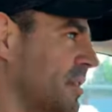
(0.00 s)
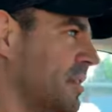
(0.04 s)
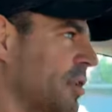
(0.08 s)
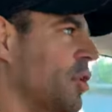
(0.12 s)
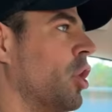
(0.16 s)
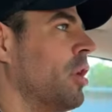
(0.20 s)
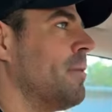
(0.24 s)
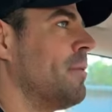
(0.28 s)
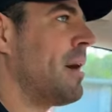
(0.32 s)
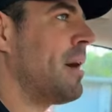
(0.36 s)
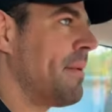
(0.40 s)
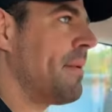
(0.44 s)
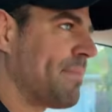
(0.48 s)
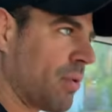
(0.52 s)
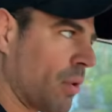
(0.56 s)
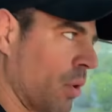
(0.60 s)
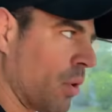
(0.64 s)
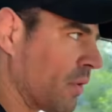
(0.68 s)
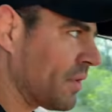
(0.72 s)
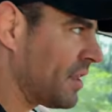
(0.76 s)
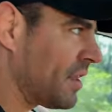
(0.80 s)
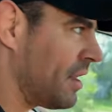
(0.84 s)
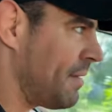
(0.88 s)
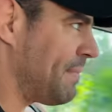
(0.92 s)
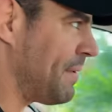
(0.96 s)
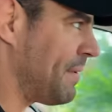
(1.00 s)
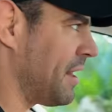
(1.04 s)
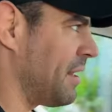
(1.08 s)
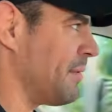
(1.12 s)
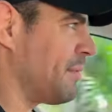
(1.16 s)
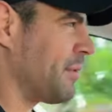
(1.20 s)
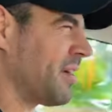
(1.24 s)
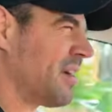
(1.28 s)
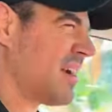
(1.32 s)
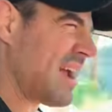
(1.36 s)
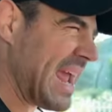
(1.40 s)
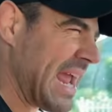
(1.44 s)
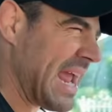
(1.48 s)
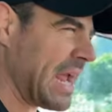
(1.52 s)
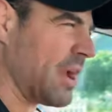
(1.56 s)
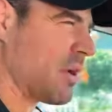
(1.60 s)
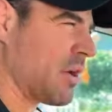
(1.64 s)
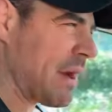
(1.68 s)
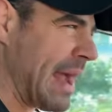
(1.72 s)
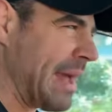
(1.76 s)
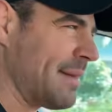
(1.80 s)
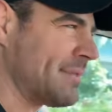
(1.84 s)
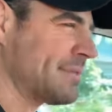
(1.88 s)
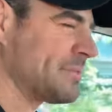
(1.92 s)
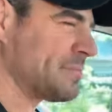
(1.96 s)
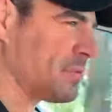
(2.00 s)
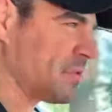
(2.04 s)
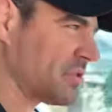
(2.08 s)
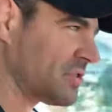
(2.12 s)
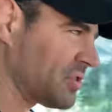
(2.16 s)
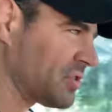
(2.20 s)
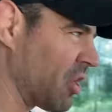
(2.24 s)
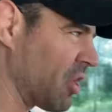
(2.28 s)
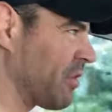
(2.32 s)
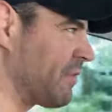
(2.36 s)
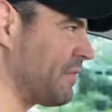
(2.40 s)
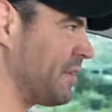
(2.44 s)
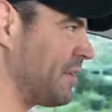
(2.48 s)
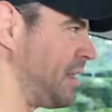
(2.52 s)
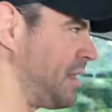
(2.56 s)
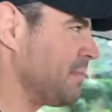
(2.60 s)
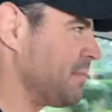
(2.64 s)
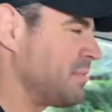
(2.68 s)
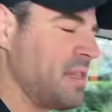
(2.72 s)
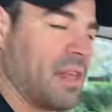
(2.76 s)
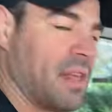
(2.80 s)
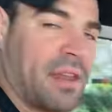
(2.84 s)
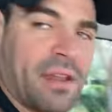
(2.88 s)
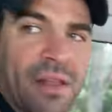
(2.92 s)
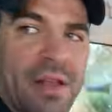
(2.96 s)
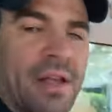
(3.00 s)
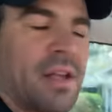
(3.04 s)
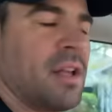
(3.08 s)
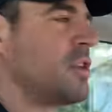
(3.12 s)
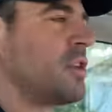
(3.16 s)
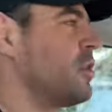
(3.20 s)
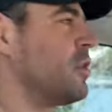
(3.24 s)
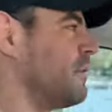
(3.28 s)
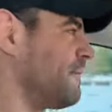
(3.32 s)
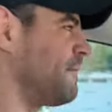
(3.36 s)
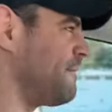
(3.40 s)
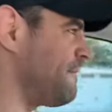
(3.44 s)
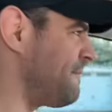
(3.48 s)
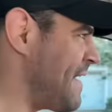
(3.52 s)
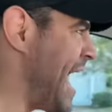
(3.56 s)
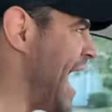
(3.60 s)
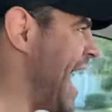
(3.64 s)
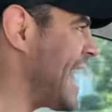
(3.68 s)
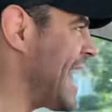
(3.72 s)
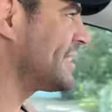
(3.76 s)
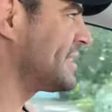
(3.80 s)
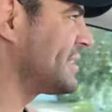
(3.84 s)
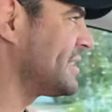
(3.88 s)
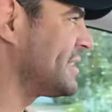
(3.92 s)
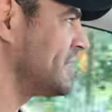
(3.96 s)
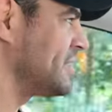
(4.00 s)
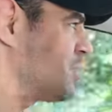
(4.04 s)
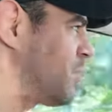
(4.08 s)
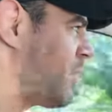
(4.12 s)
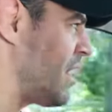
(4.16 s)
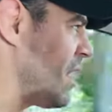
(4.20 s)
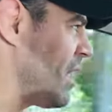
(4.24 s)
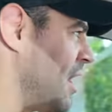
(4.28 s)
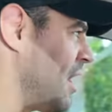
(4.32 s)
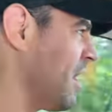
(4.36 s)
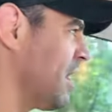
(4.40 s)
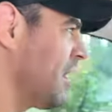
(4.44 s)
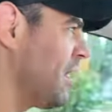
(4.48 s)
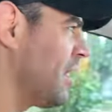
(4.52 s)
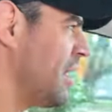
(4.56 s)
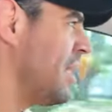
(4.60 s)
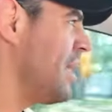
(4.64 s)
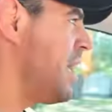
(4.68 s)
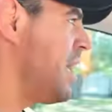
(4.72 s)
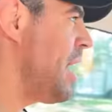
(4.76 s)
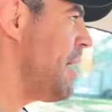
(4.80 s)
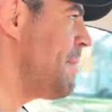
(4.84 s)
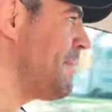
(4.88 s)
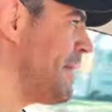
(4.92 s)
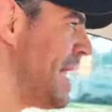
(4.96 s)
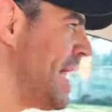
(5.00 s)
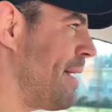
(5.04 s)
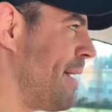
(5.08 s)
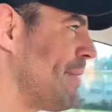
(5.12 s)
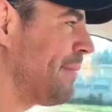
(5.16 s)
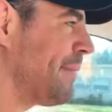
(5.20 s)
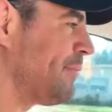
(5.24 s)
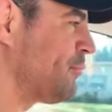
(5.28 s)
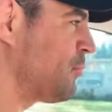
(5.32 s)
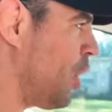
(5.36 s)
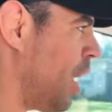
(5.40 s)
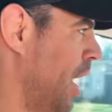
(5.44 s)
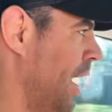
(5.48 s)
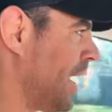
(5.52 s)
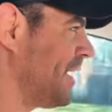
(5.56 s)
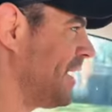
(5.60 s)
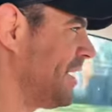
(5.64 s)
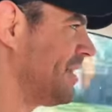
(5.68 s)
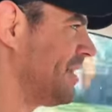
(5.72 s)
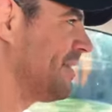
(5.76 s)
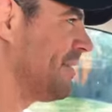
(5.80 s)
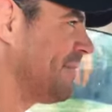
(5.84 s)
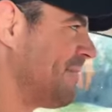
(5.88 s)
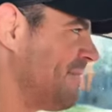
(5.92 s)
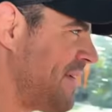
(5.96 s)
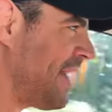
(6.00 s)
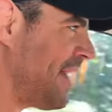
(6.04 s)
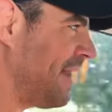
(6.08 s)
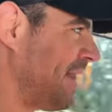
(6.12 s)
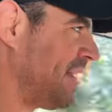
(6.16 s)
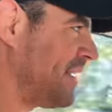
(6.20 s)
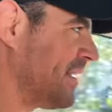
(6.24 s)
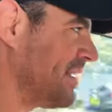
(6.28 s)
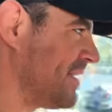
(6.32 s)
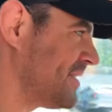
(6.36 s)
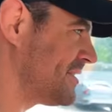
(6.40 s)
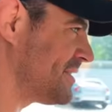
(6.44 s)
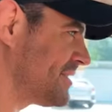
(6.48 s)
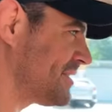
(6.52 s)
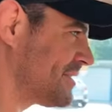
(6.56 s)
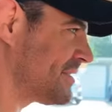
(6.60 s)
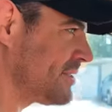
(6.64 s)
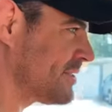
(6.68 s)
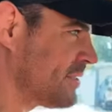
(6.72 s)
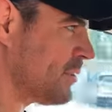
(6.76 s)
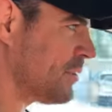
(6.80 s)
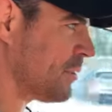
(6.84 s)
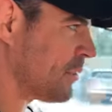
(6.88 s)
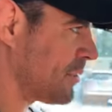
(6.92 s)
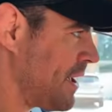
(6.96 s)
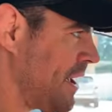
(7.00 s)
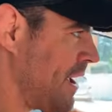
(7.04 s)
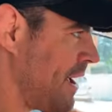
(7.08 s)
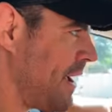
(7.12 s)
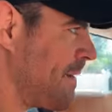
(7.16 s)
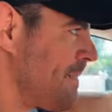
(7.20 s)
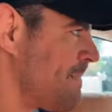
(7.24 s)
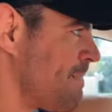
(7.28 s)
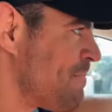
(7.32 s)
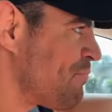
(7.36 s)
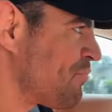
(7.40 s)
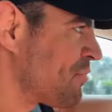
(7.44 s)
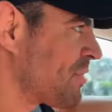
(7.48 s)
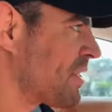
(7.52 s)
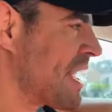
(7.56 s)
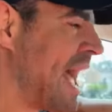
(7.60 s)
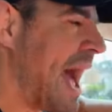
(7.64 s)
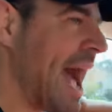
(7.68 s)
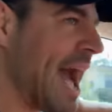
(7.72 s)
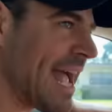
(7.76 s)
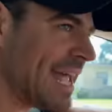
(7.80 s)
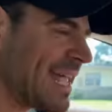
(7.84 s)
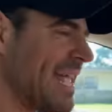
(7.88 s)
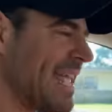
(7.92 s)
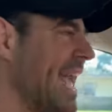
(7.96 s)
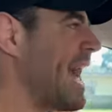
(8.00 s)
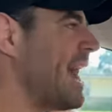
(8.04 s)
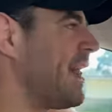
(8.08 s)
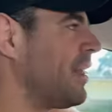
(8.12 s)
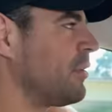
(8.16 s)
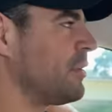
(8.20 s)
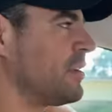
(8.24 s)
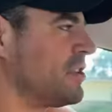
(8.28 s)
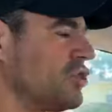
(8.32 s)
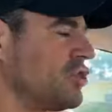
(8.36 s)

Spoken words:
a good amount of protein in peanut butter, 8 grams per serving, good fats as well. Babe, I'm talking to the fellas, okay? High calories.